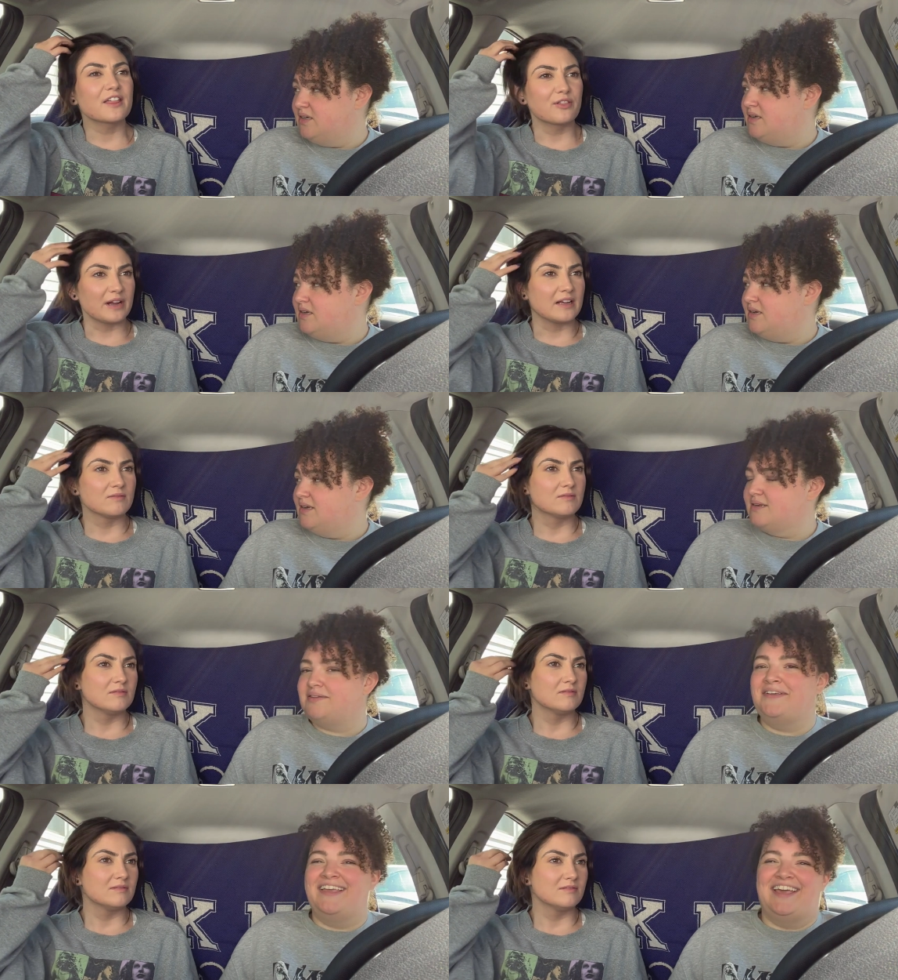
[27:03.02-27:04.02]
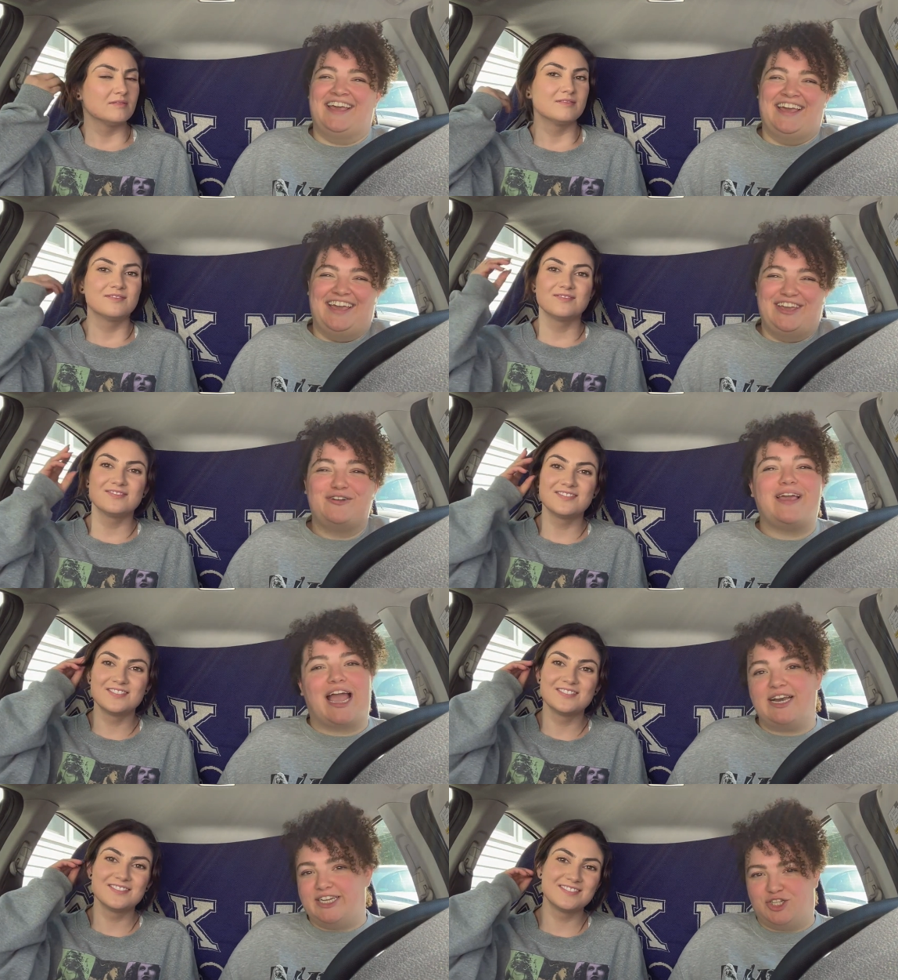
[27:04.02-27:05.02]
Speaker 1: a three.
Speaker 2: You're like,
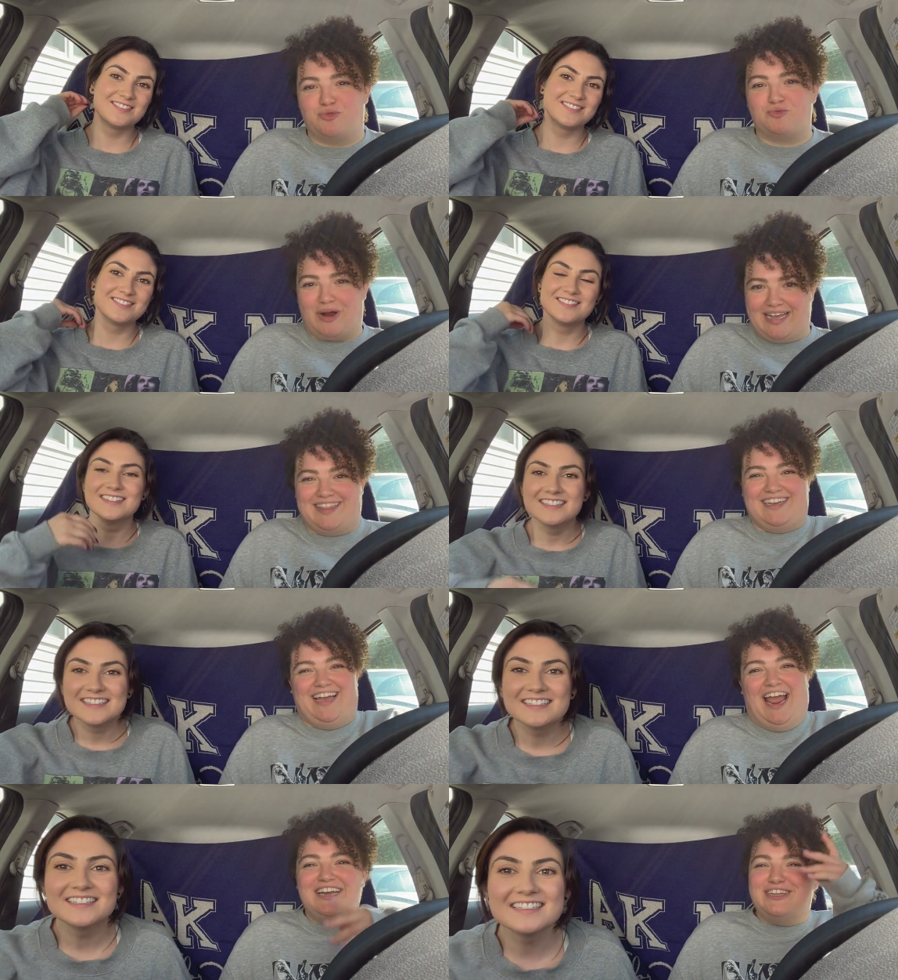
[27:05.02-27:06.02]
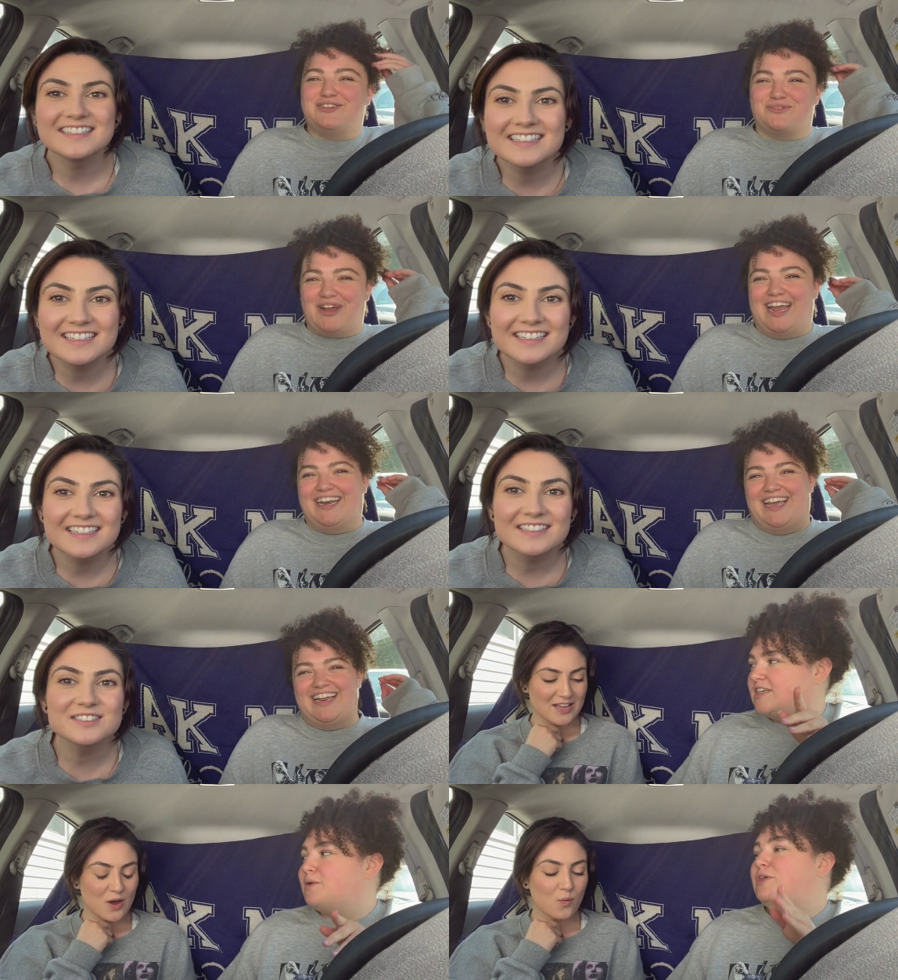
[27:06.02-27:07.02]
I need to rate. I need to rate.
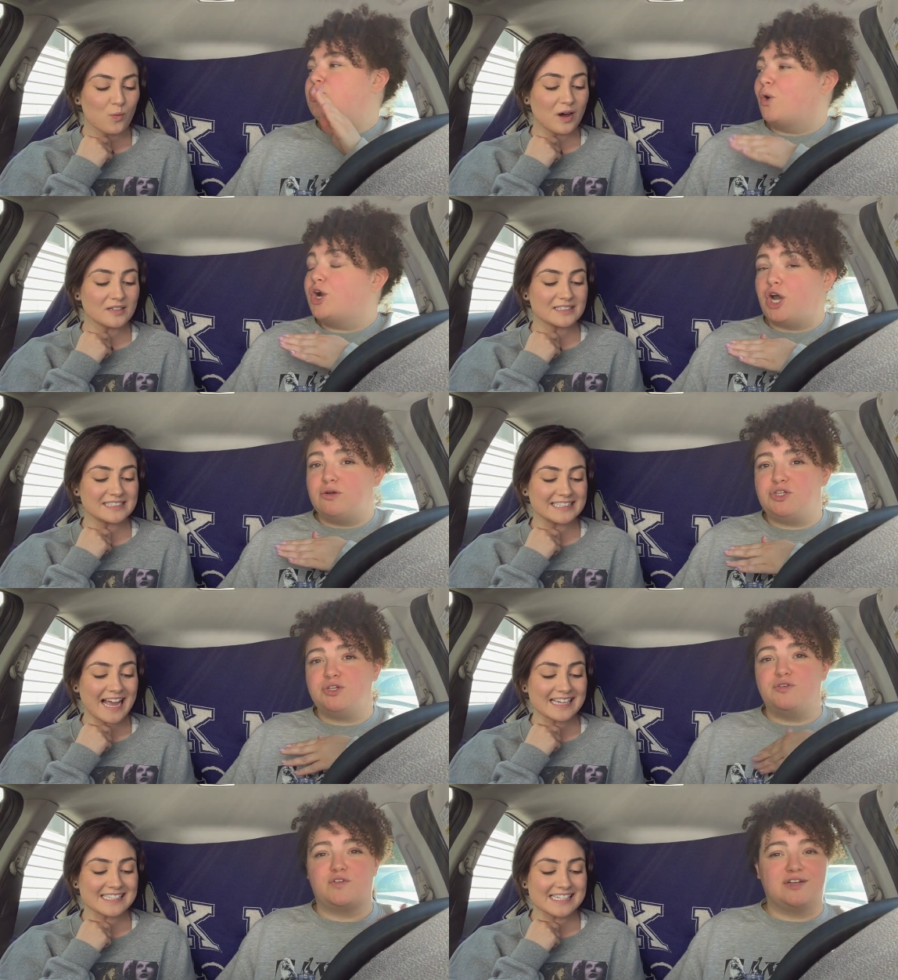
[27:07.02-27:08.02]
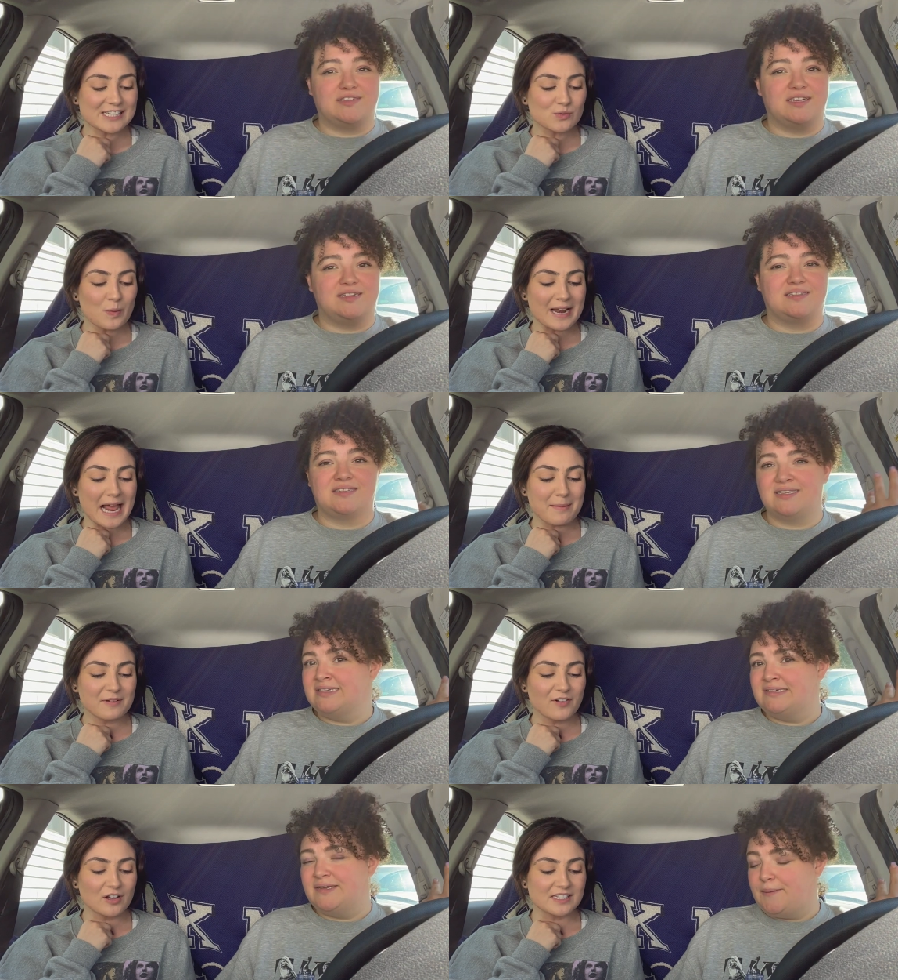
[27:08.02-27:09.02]
It's gonna
Speaker 1: be well, your go-to next versus is when Emma
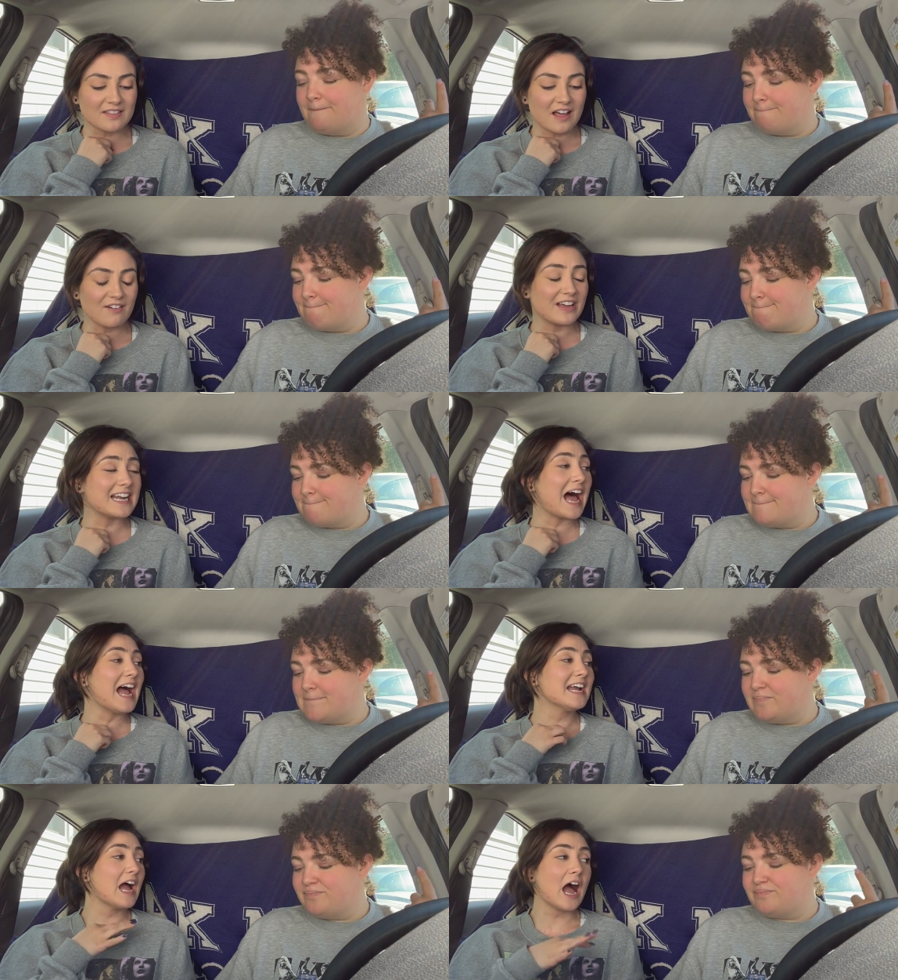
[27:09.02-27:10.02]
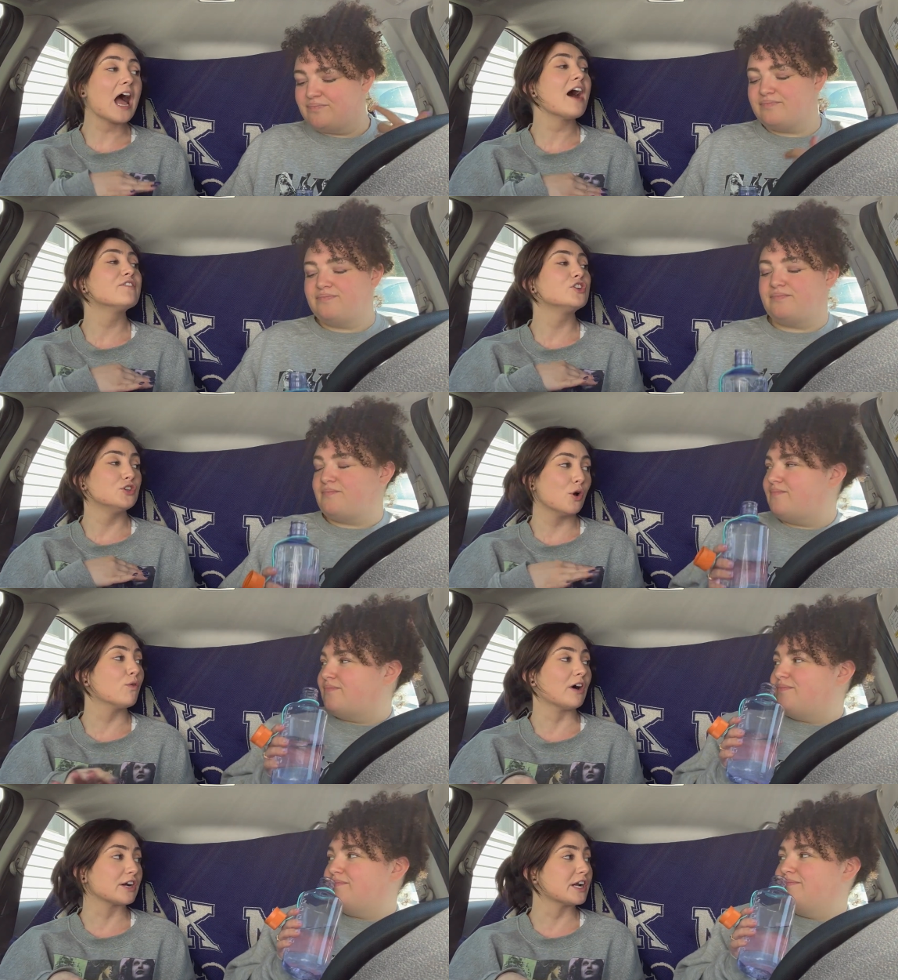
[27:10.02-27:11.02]
falls in love, and I have no
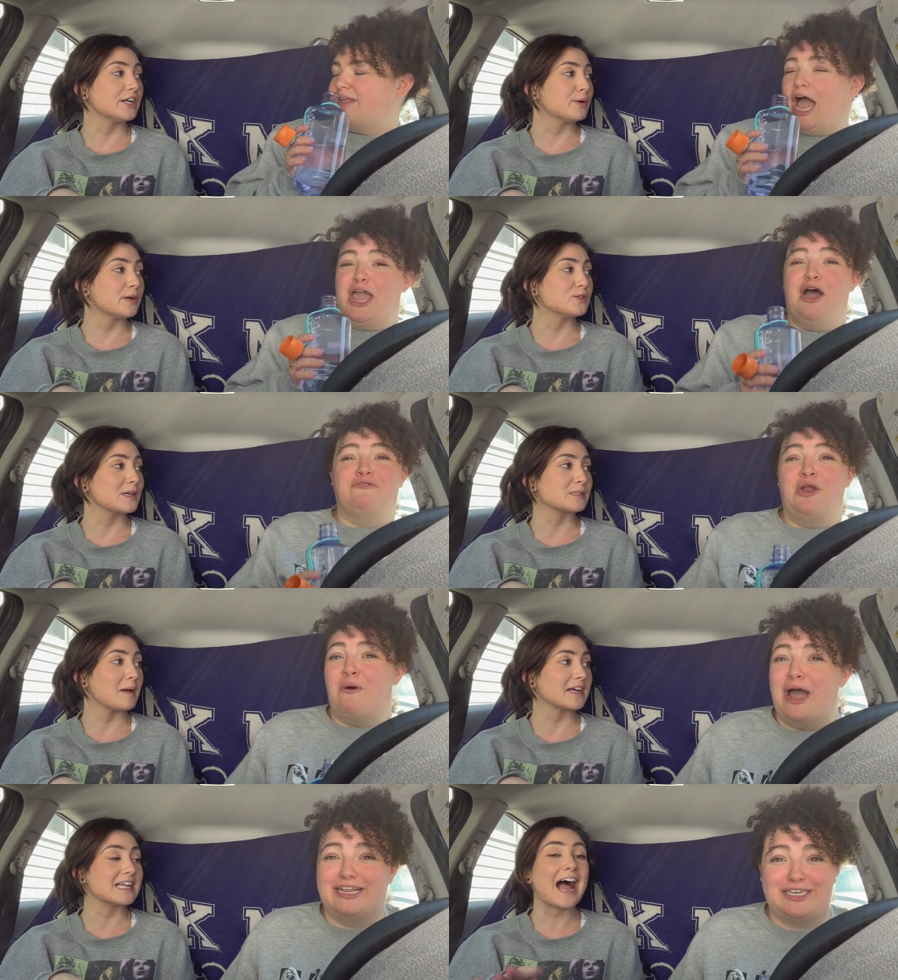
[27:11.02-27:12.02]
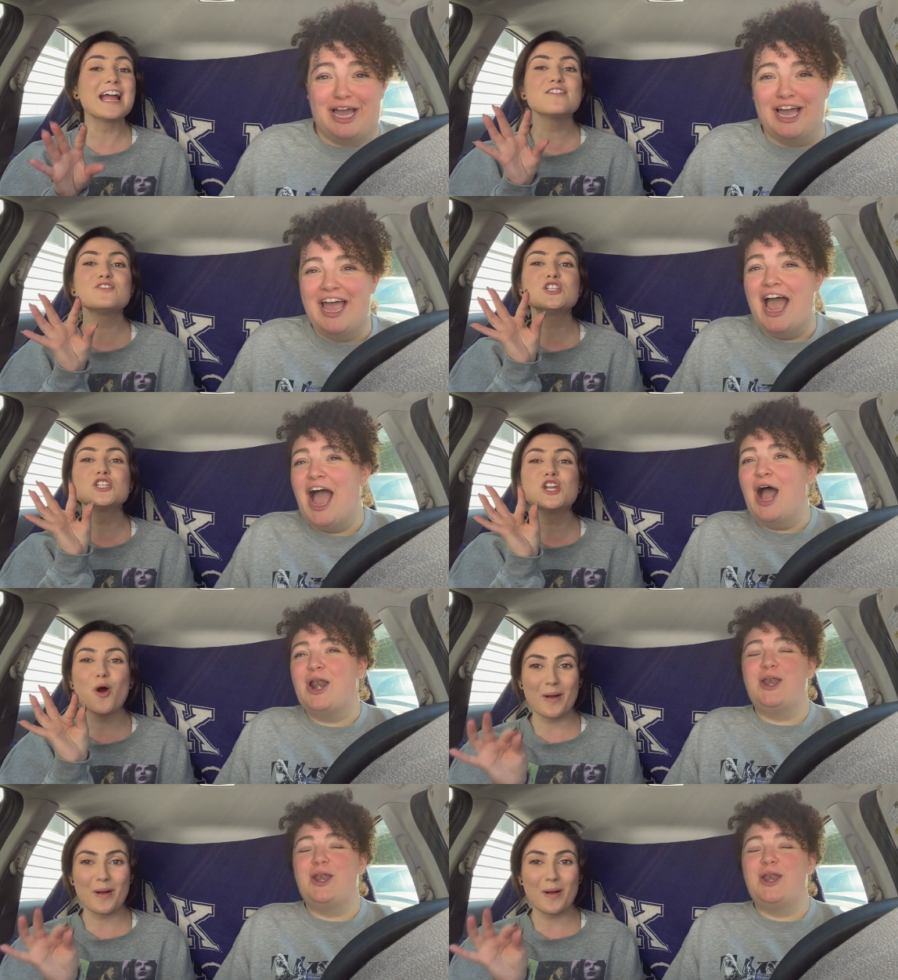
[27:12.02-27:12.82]
fucking idea what to expect. I have no